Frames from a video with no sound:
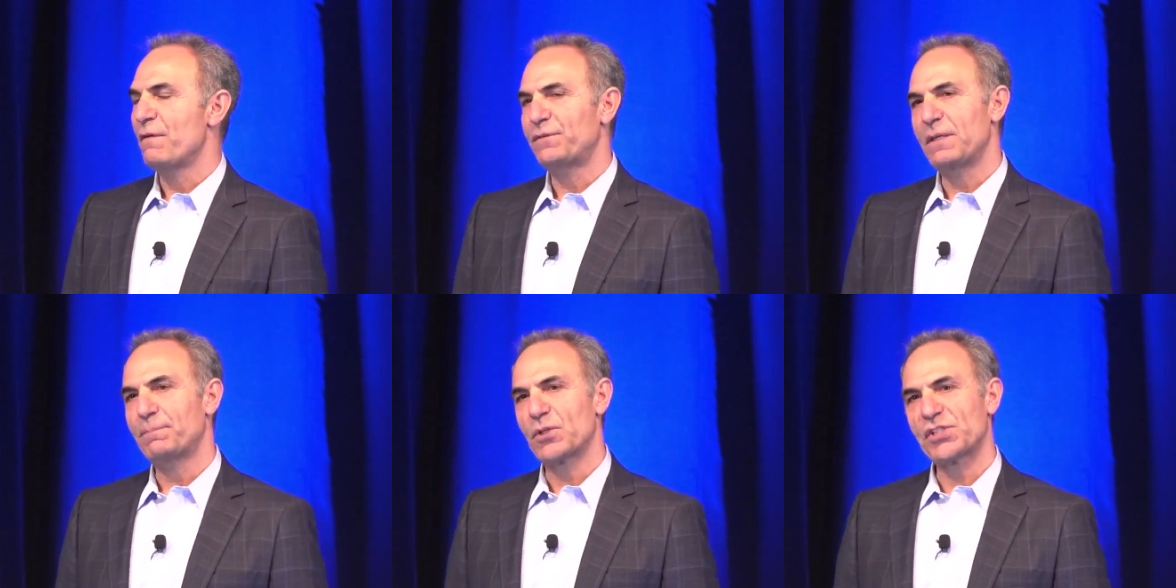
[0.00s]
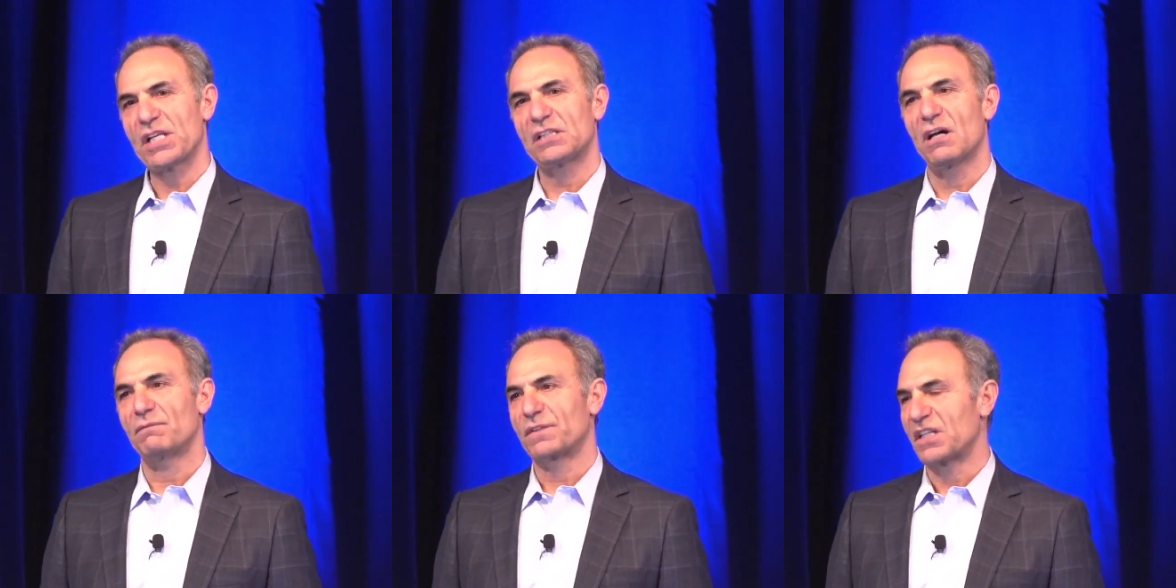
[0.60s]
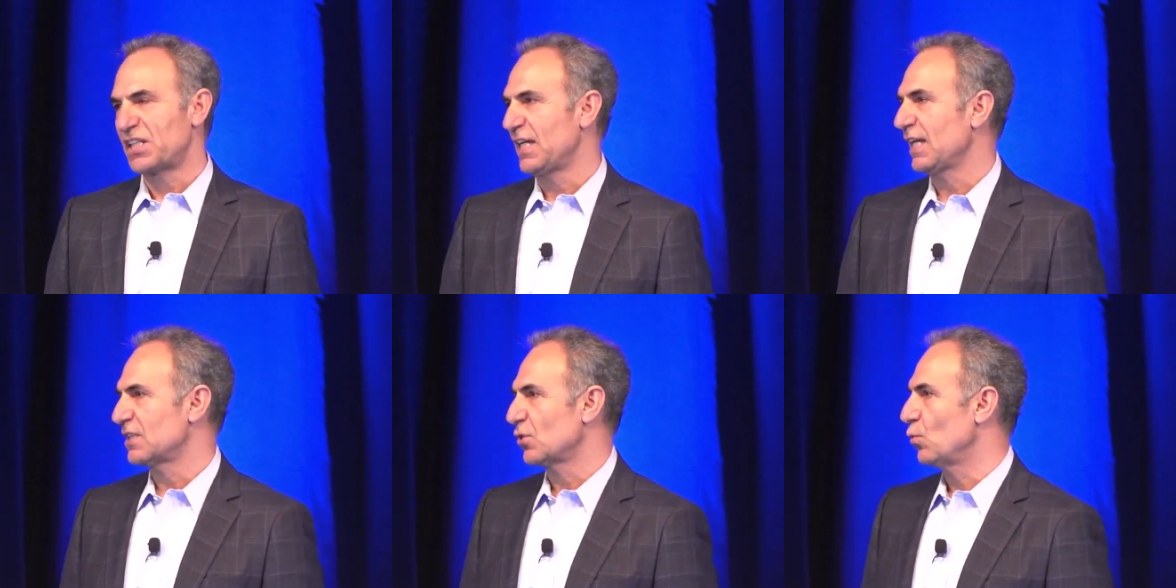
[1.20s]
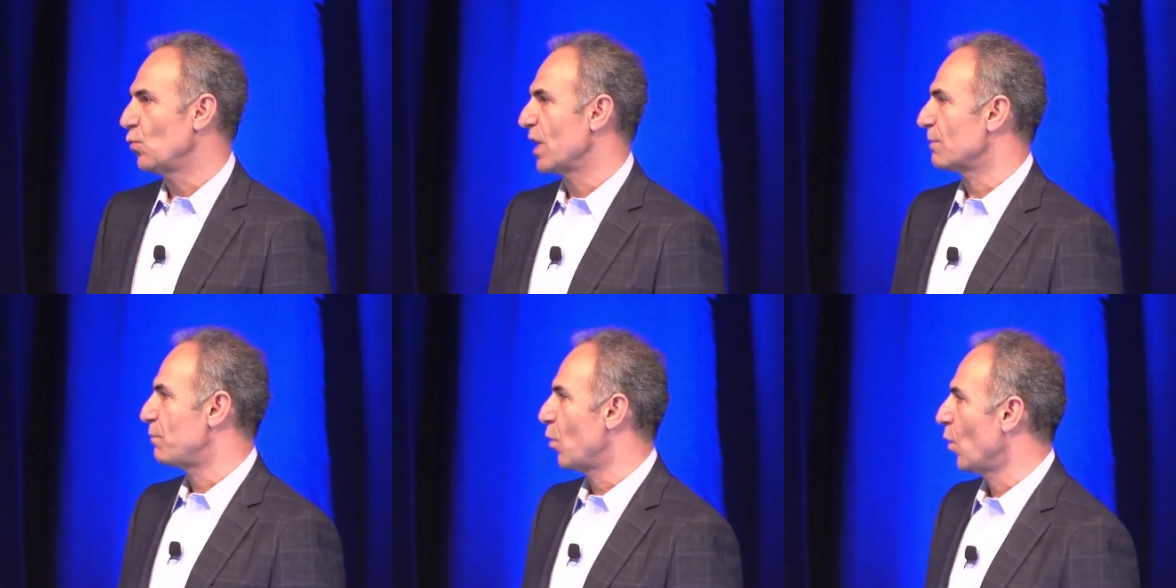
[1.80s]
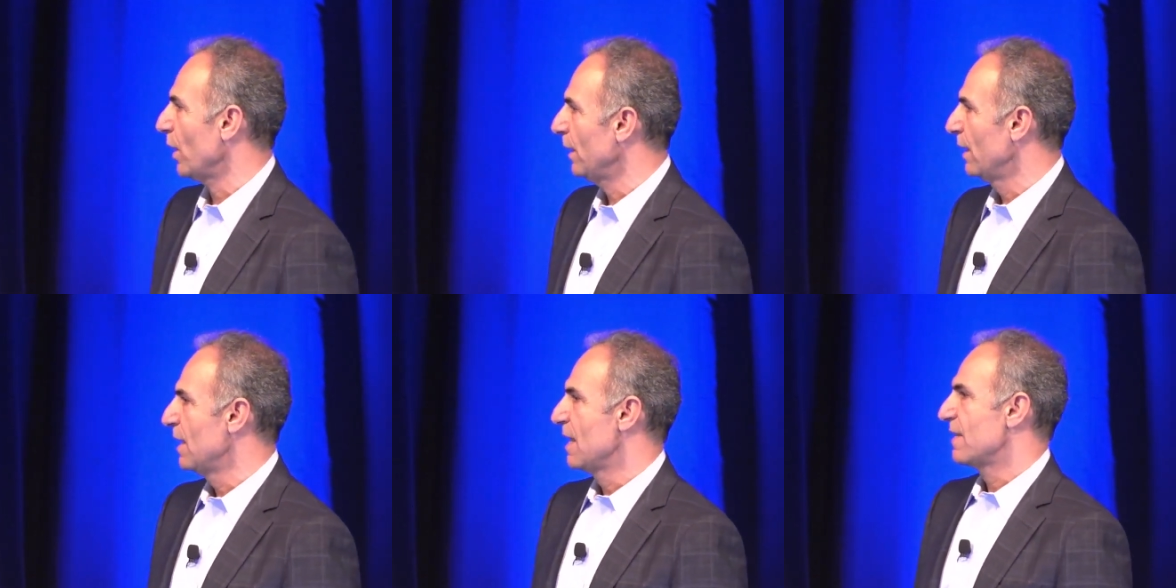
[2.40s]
50% of the kids who were born,